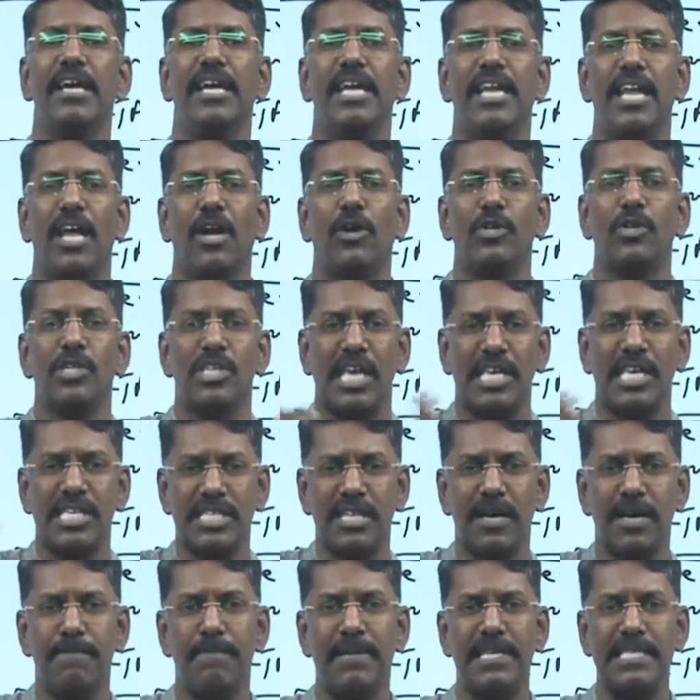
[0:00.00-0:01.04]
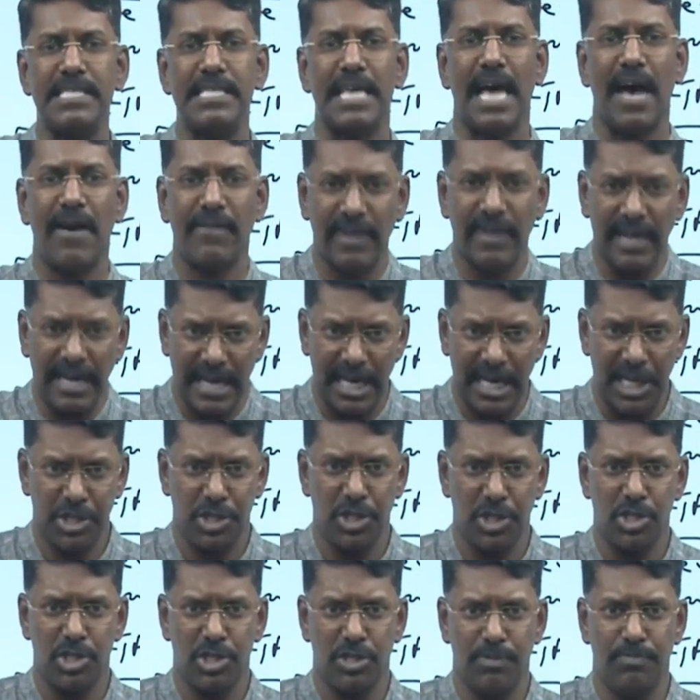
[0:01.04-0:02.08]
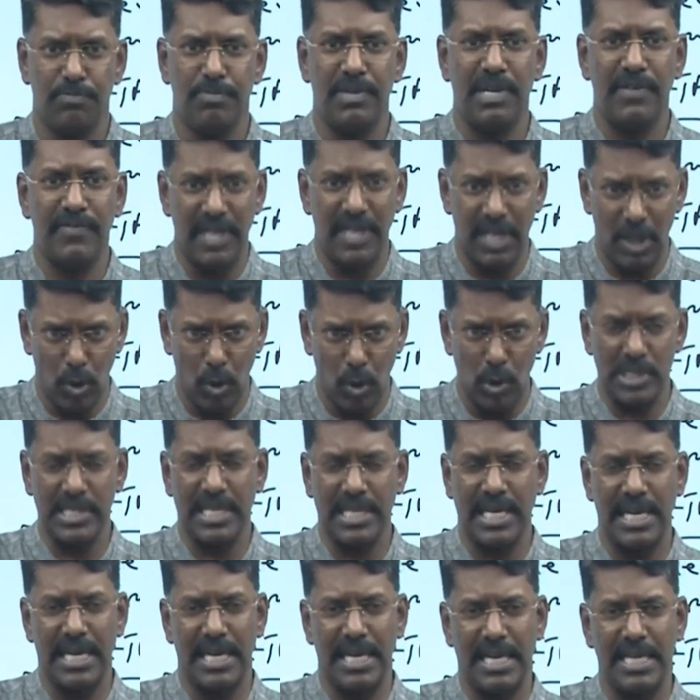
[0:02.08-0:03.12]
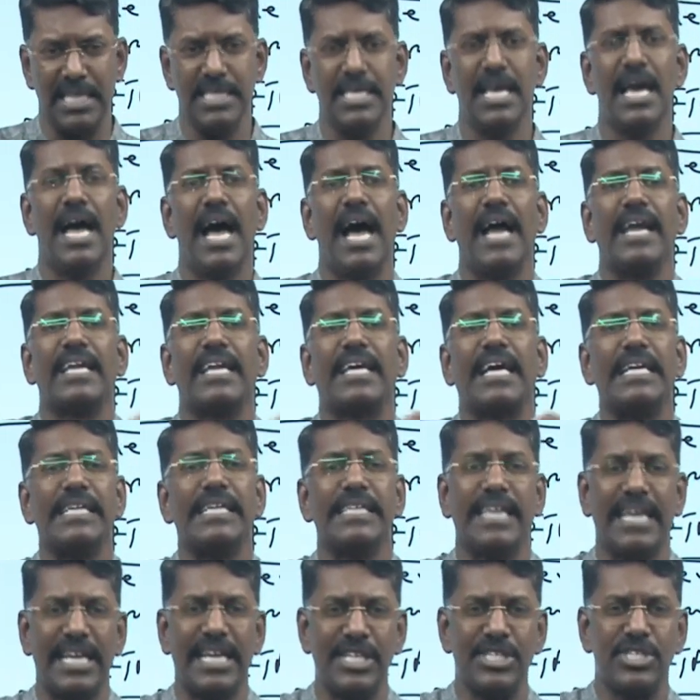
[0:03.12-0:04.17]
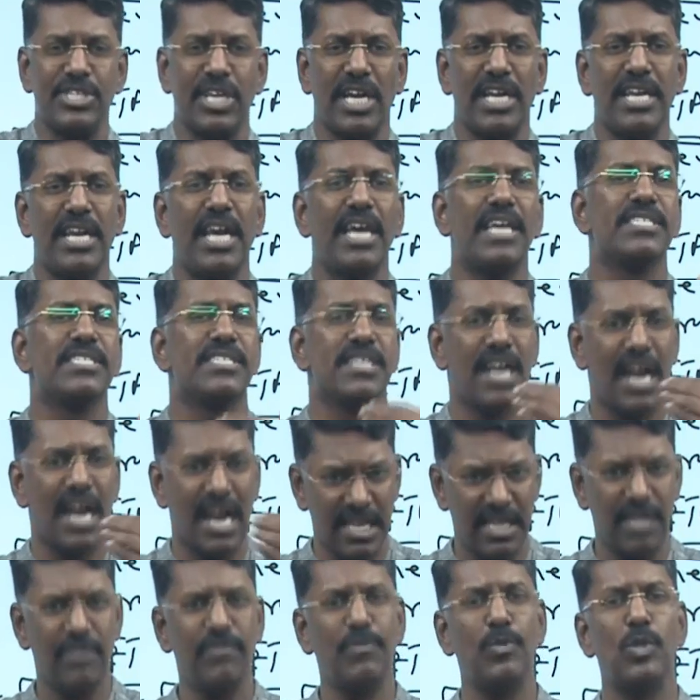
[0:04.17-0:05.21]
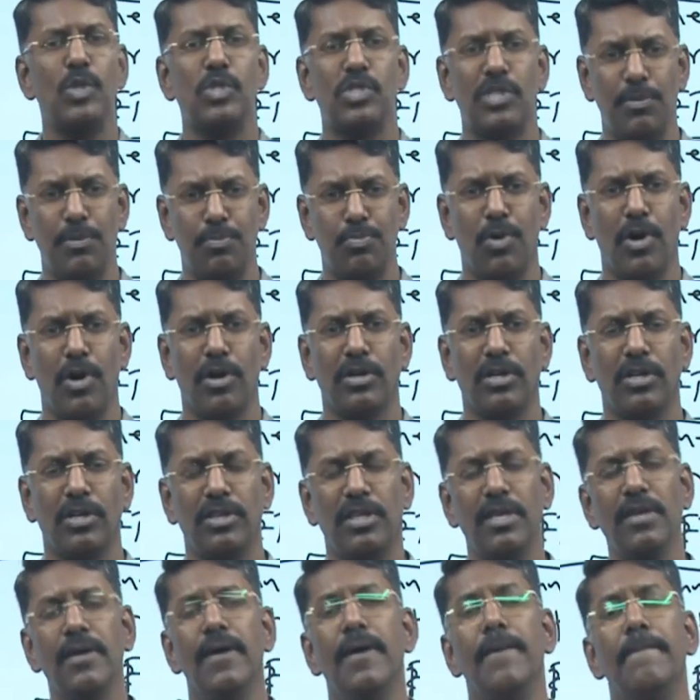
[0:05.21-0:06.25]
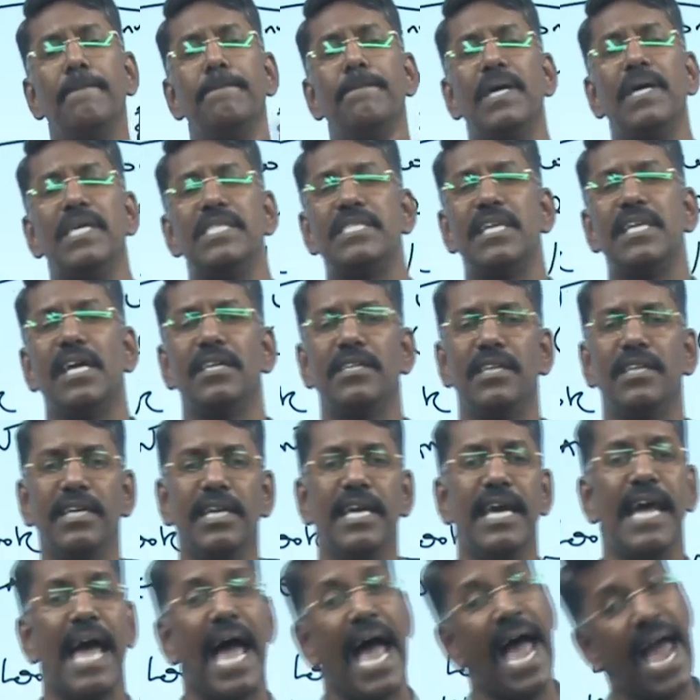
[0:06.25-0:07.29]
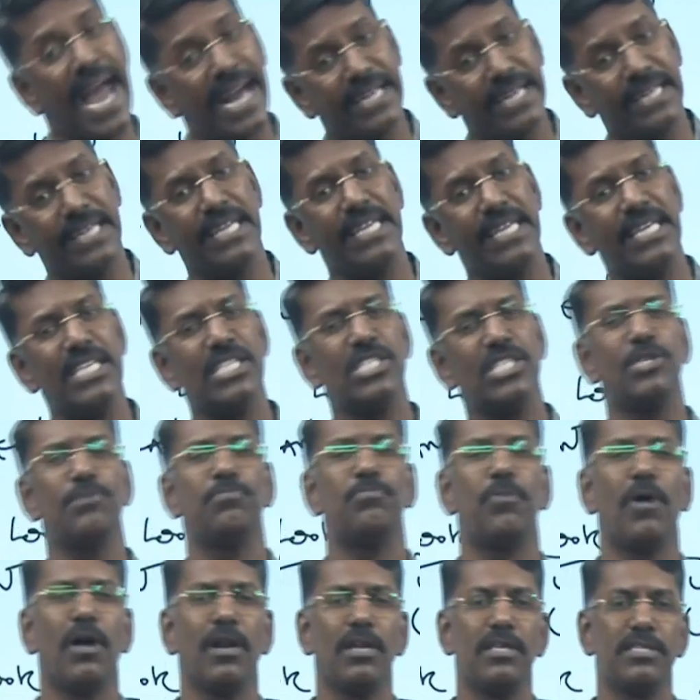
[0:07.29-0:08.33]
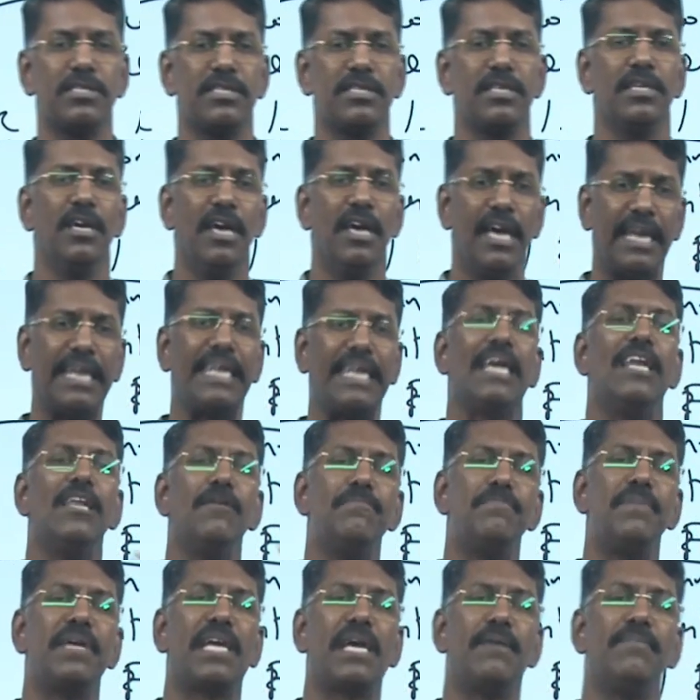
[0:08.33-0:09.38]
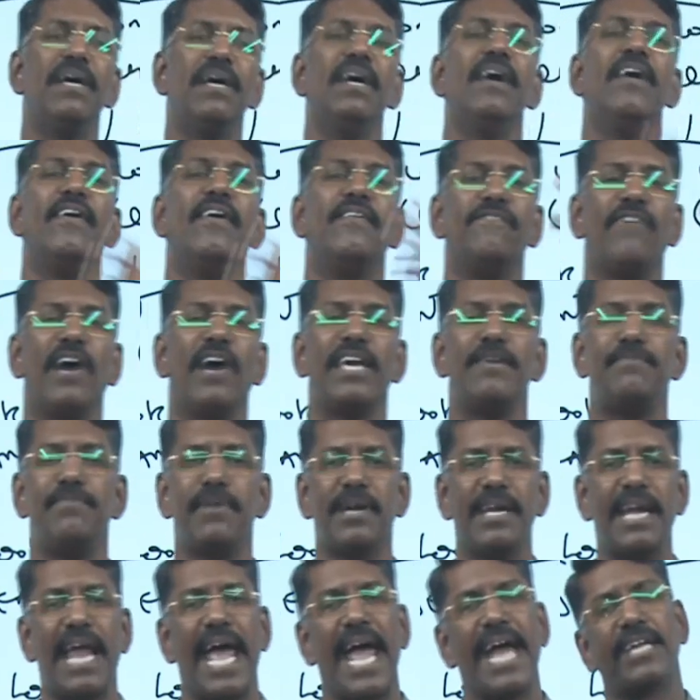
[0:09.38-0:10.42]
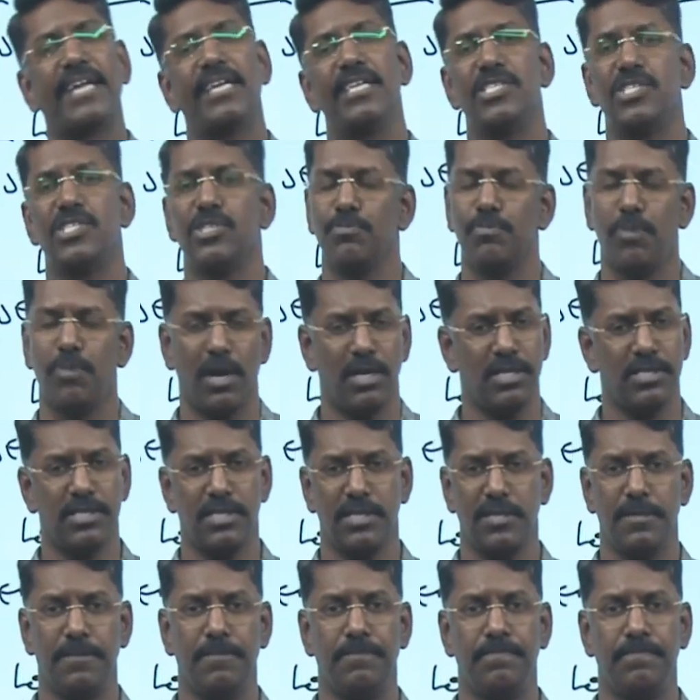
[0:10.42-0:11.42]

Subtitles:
in order to establish our relationship between those countries, and contain China is another most important thing. Based on that, Act East policy really became a vibrant Act East policy.